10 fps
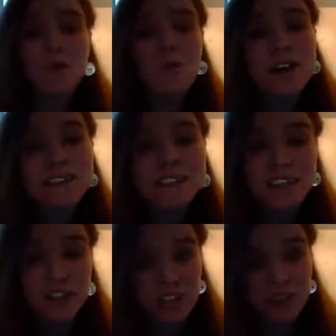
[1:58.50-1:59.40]
I want to say
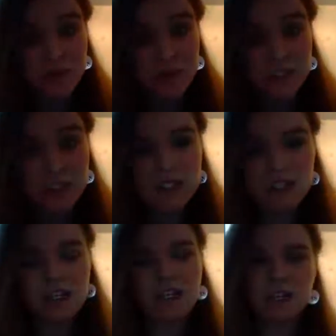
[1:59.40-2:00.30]
Jeff.
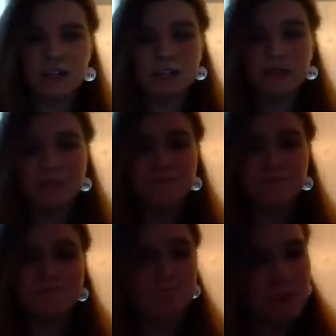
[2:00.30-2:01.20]

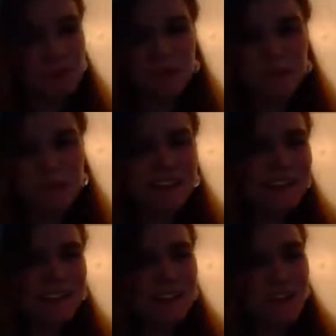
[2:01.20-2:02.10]
It was something like
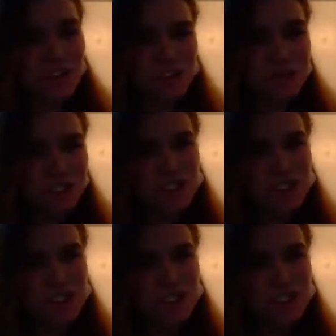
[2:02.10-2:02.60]
that. It started with a